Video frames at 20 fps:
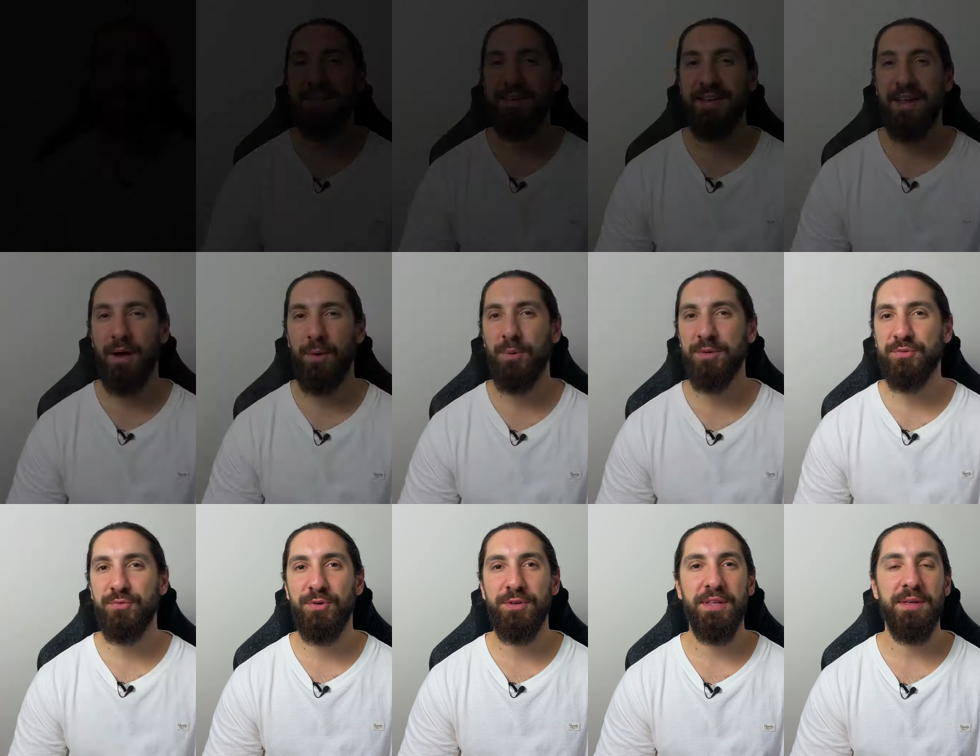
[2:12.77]
Now,
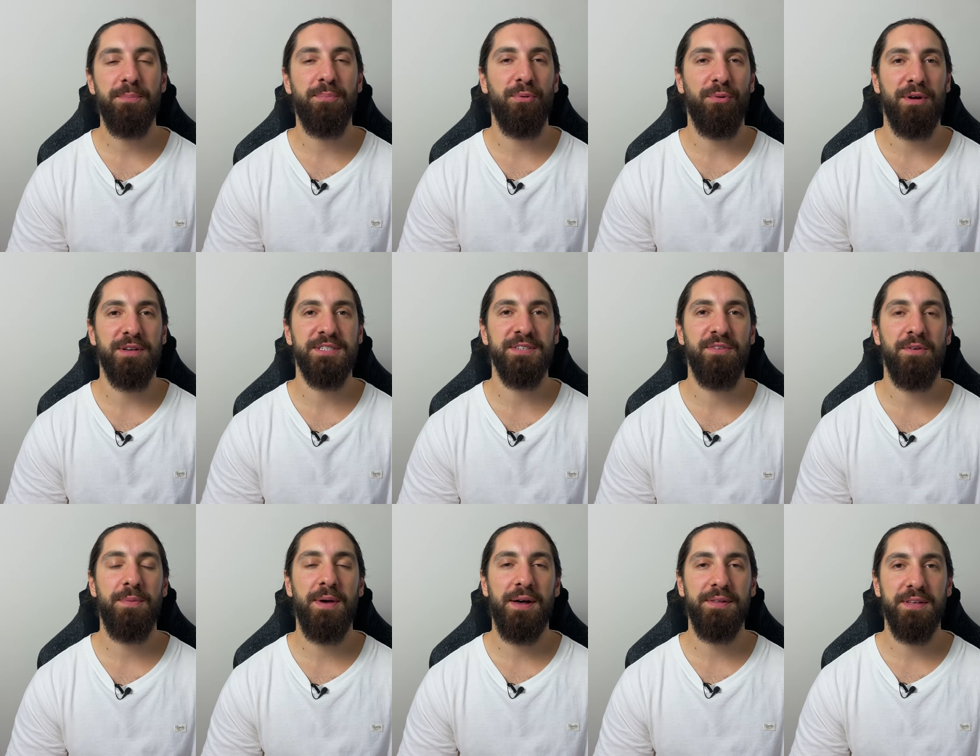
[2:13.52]
what's really impressive
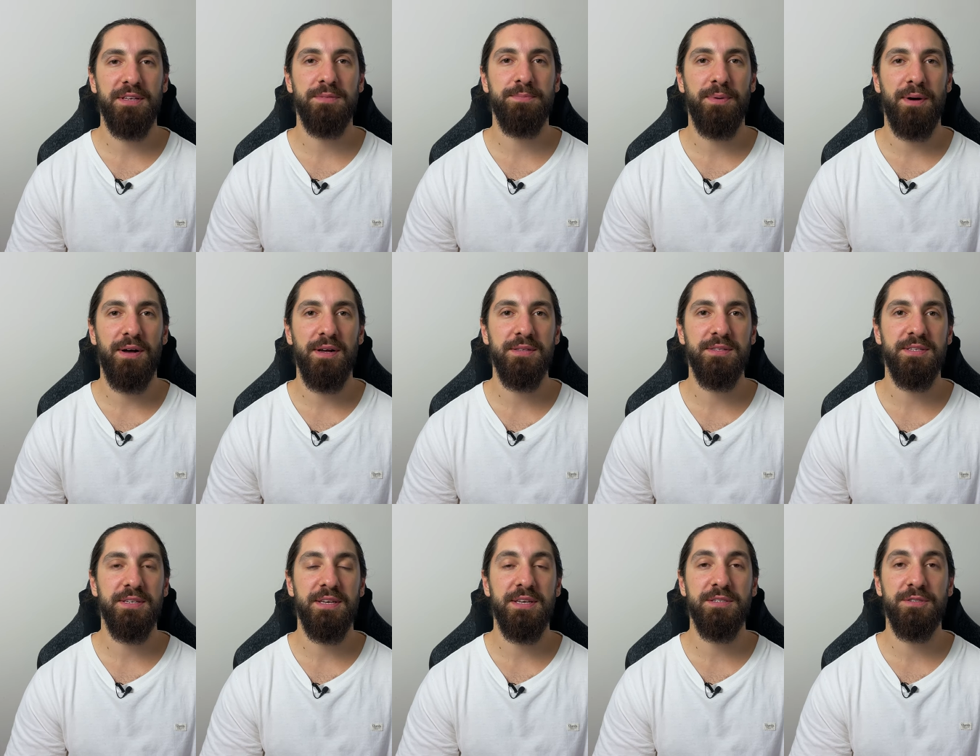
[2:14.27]
about these
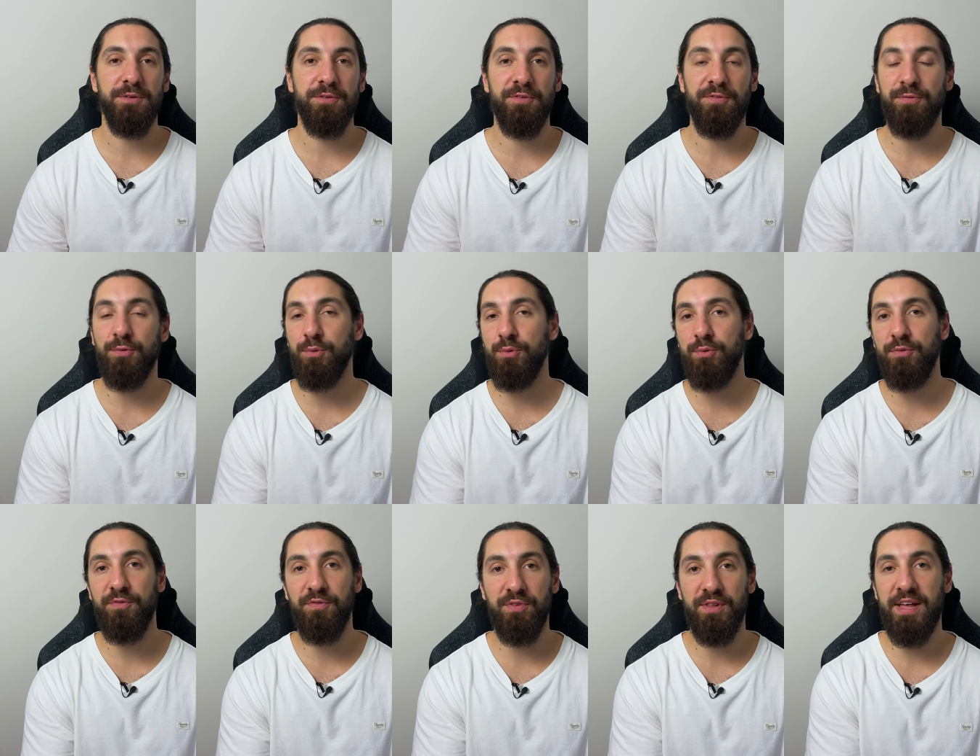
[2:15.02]
buds is the
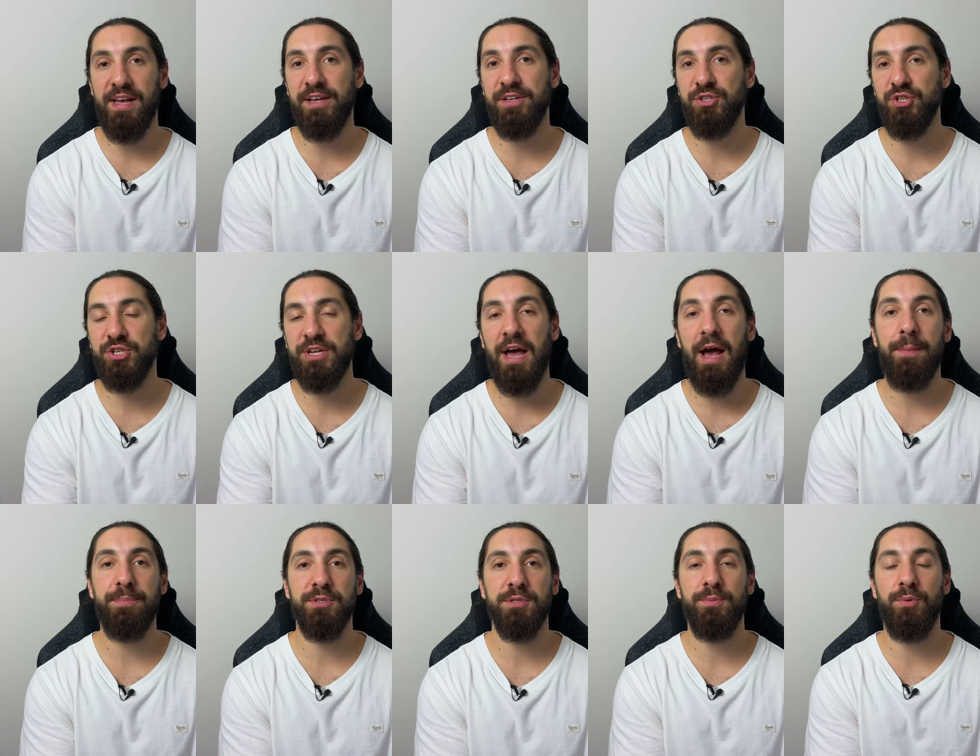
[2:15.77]
full-fledged
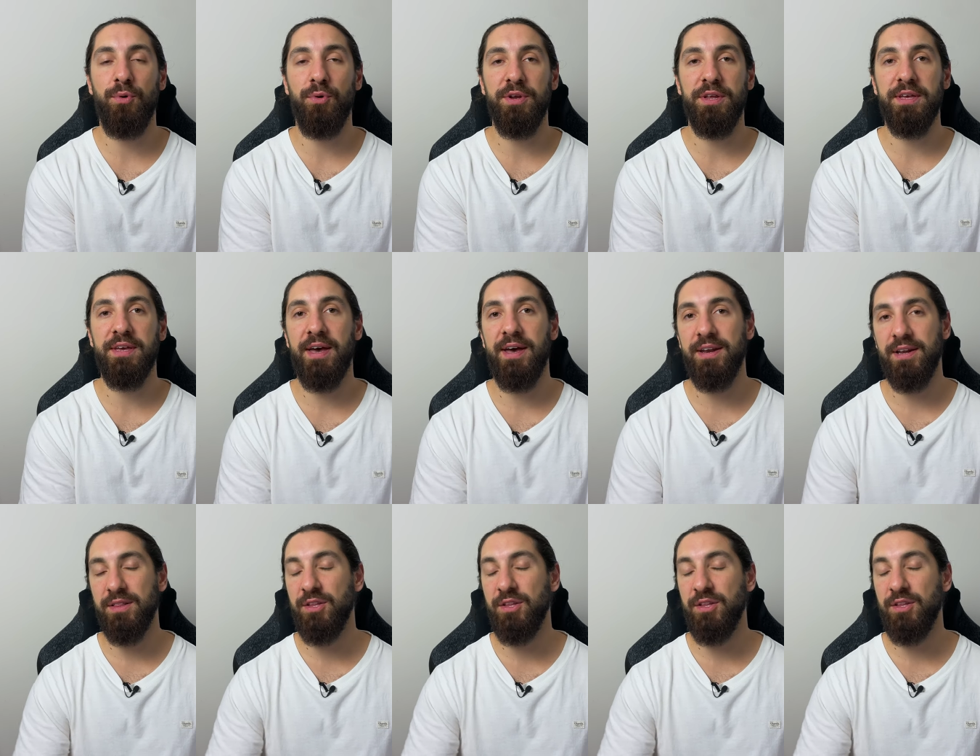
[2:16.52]
app support you get,